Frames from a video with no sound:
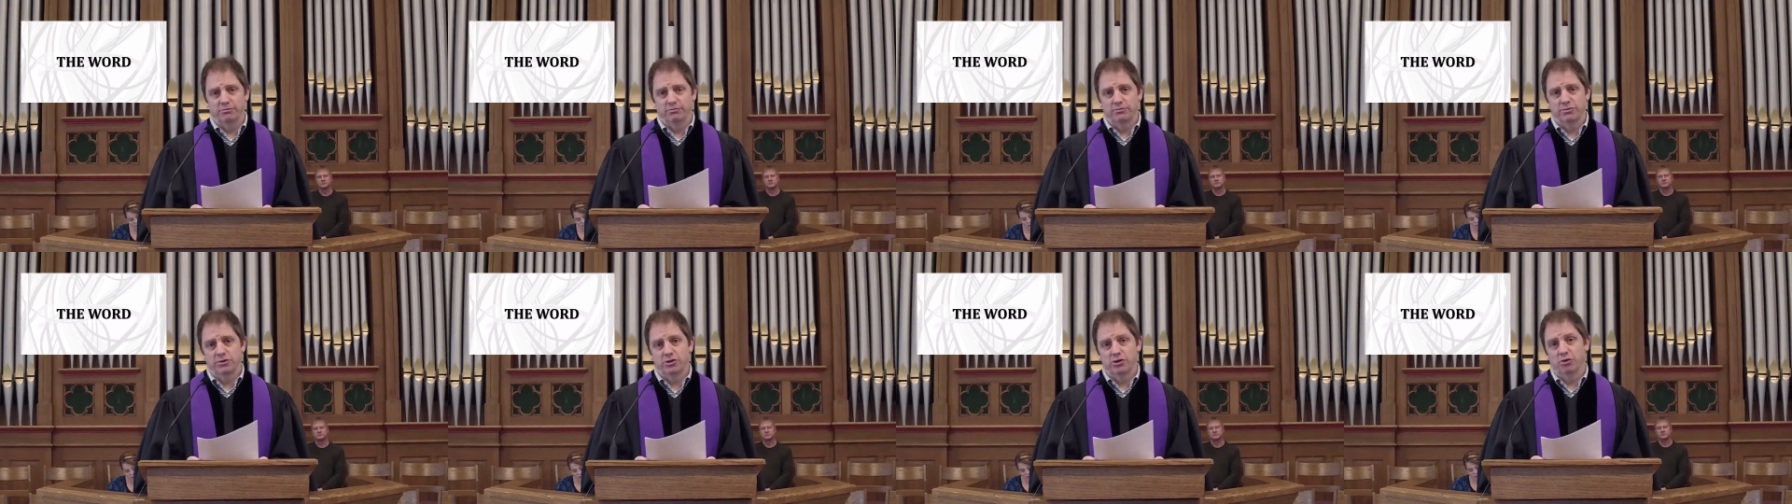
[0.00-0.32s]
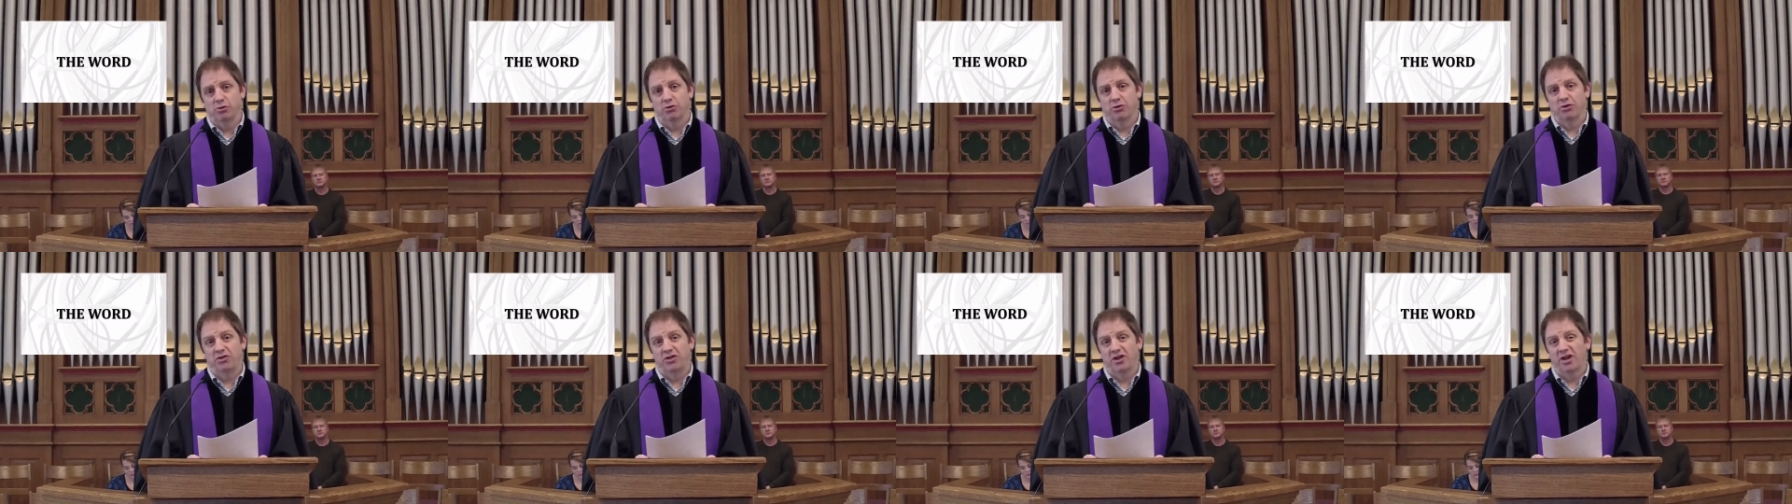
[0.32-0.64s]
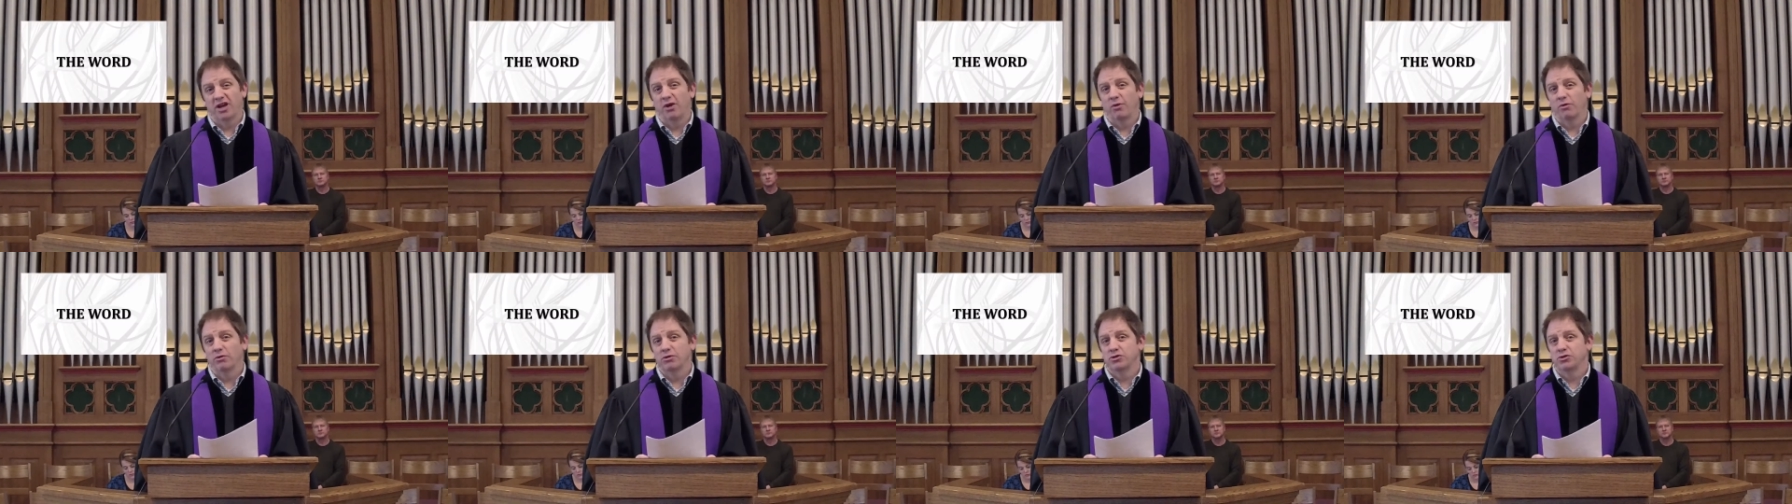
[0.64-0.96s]
So the
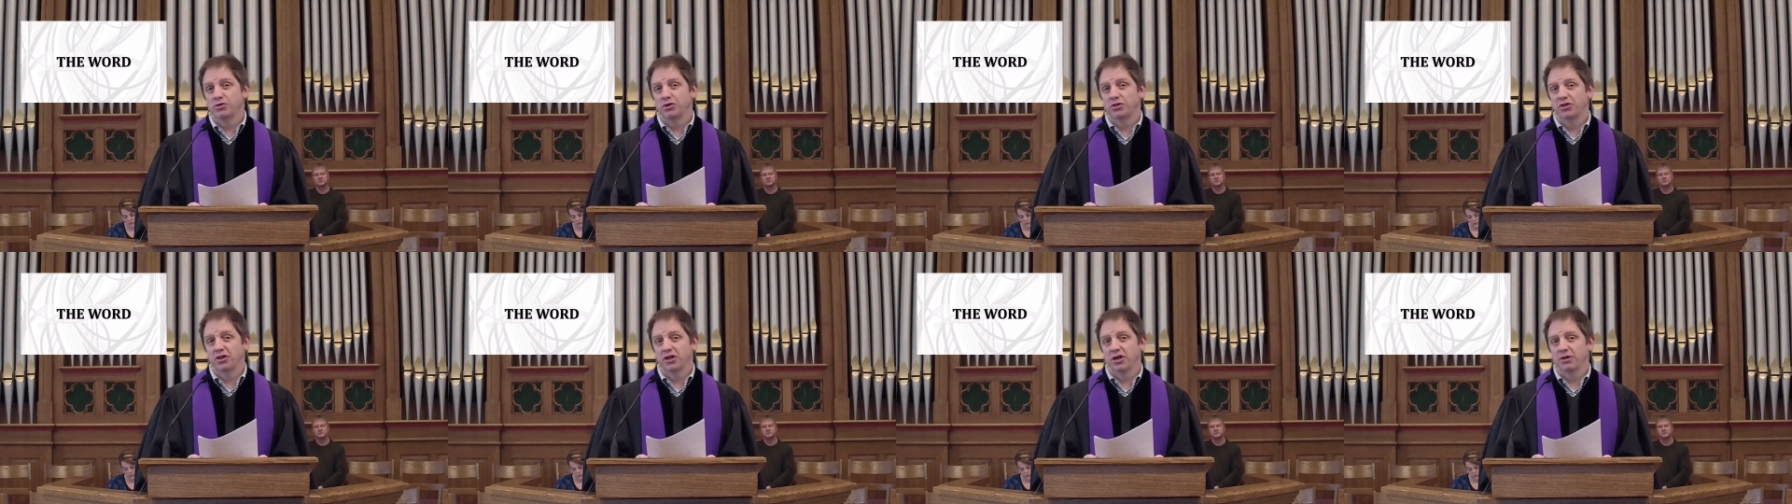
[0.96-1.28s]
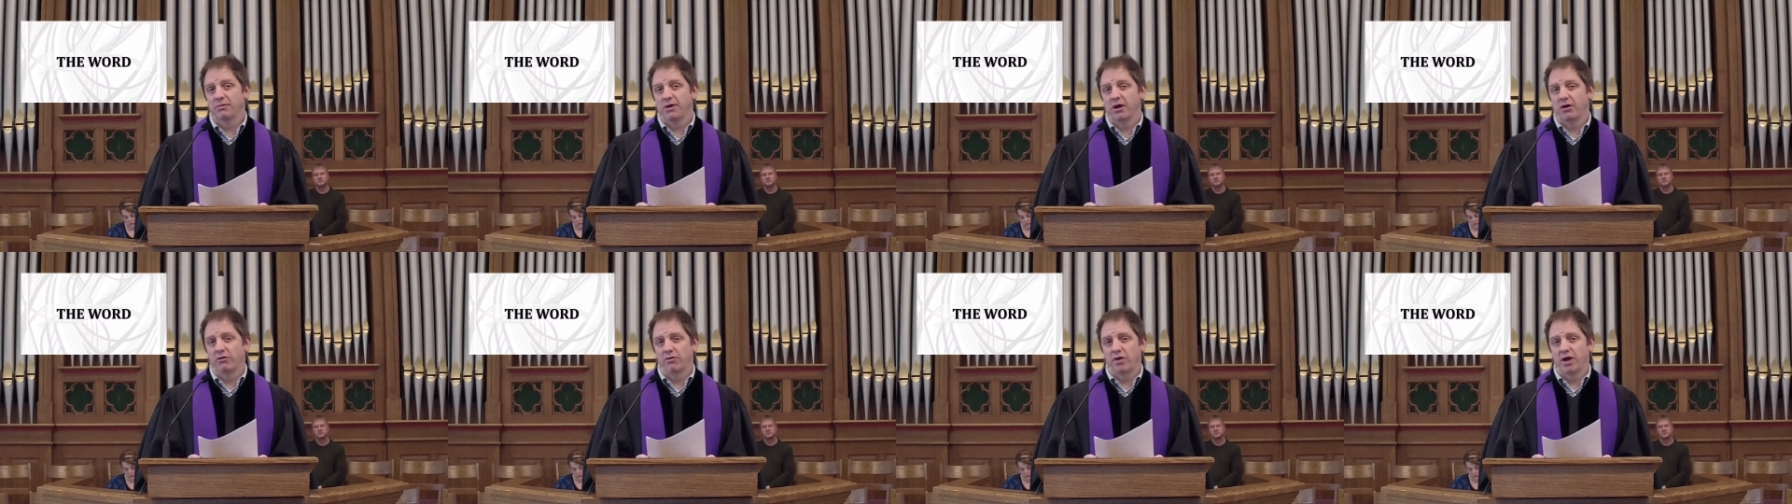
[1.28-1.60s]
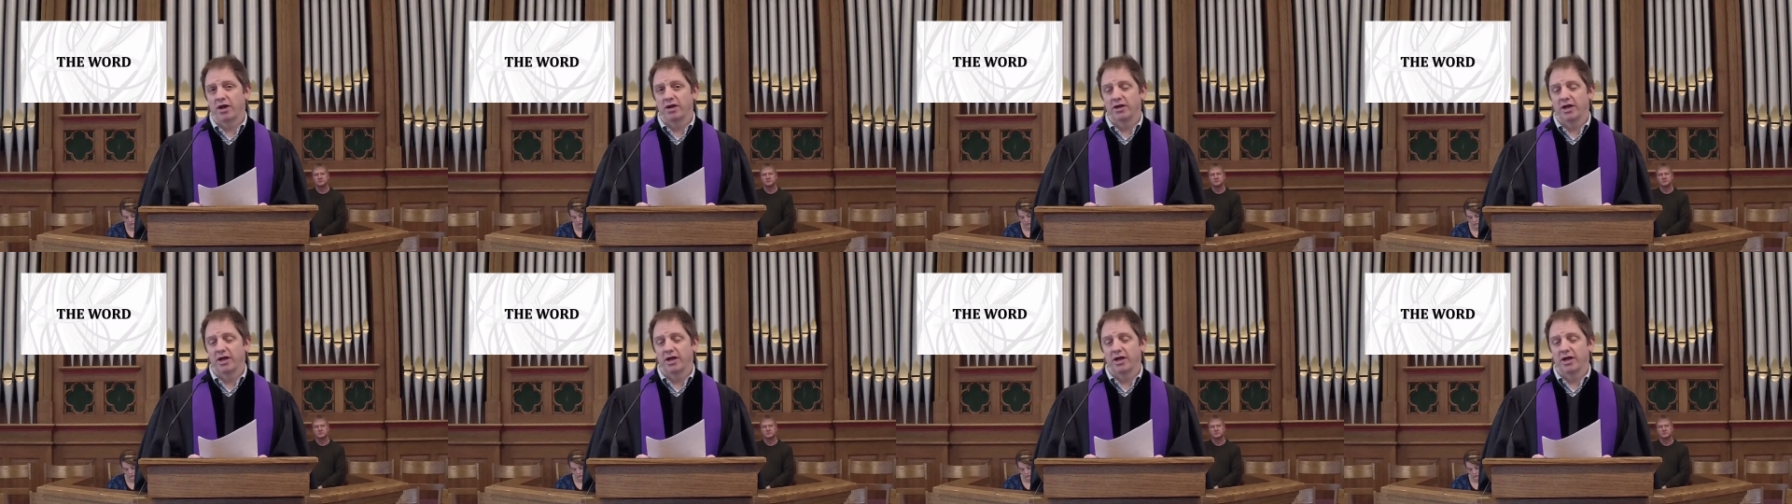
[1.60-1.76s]
thing I want you to think about right